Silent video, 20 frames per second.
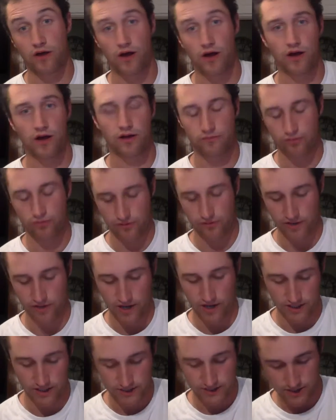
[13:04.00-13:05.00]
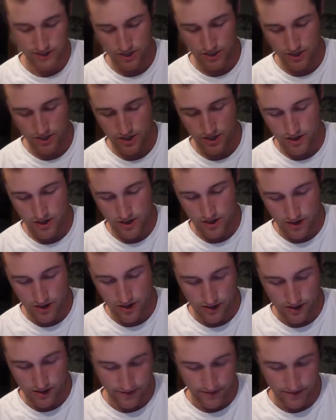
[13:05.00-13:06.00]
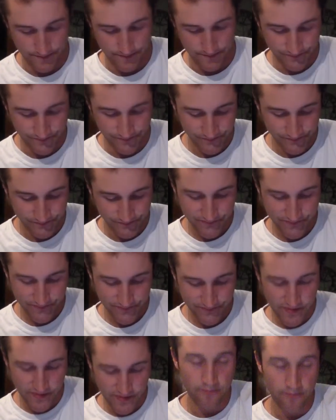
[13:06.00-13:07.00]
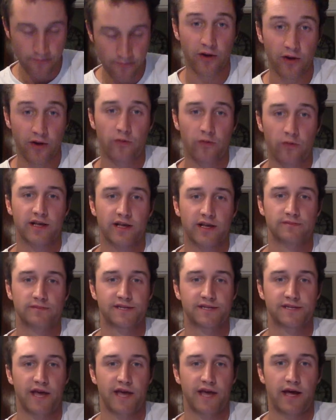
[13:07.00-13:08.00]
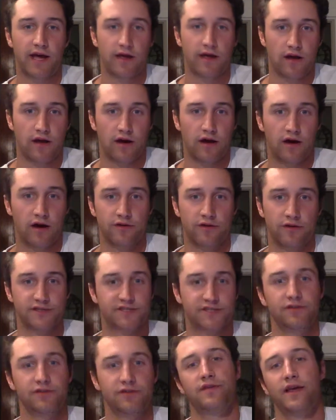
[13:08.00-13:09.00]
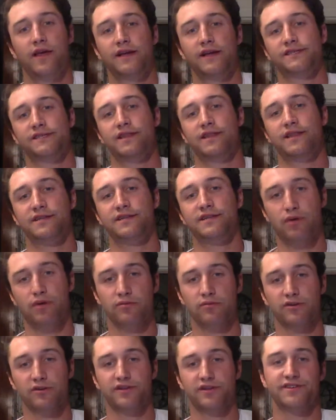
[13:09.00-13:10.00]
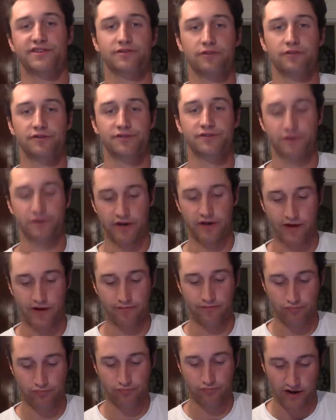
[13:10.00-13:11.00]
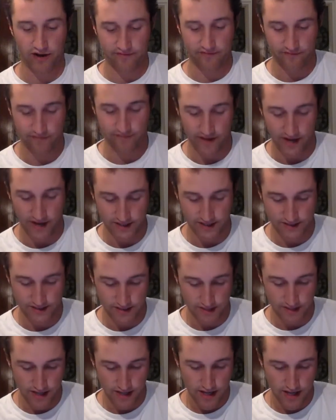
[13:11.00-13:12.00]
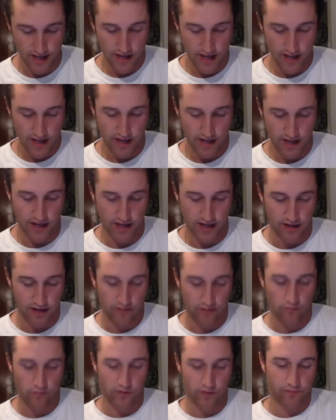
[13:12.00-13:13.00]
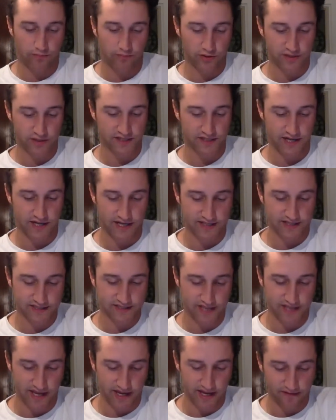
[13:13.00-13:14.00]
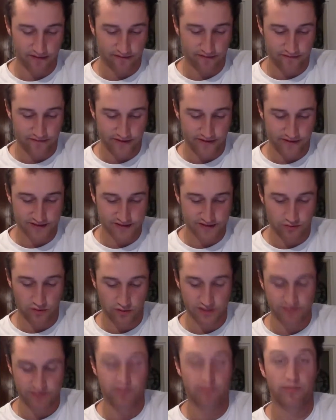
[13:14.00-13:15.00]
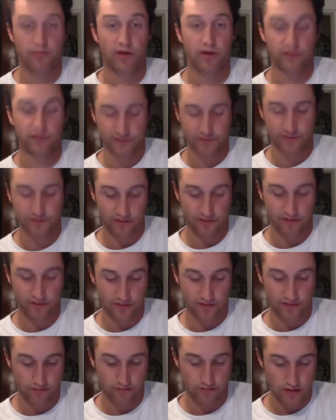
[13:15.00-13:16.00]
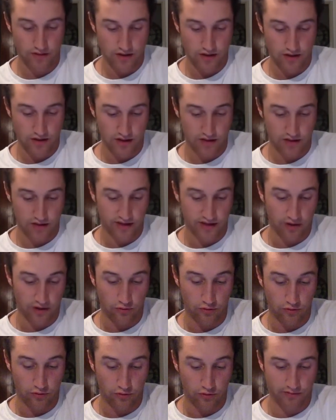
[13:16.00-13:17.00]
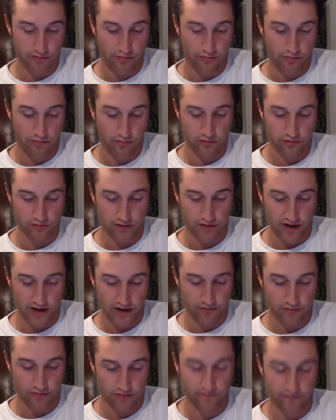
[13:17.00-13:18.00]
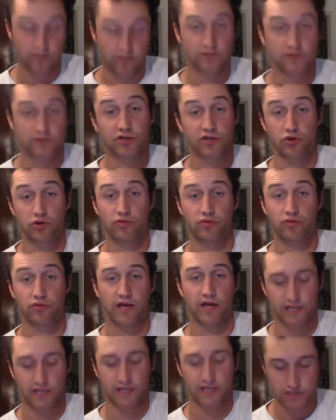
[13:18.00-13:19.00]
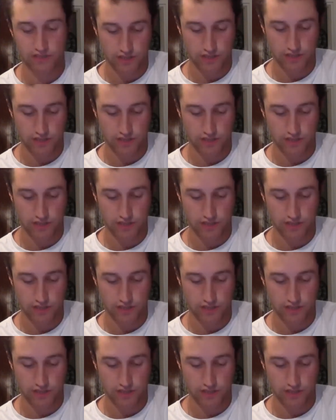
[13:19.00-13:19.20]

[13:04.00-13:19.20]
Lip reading: completely honest. um, but when it comes to that, there's two things, and that's public disclosure and private facts. And when a person has taken offense to what has been published about them, they can hold a reporter liable for two things: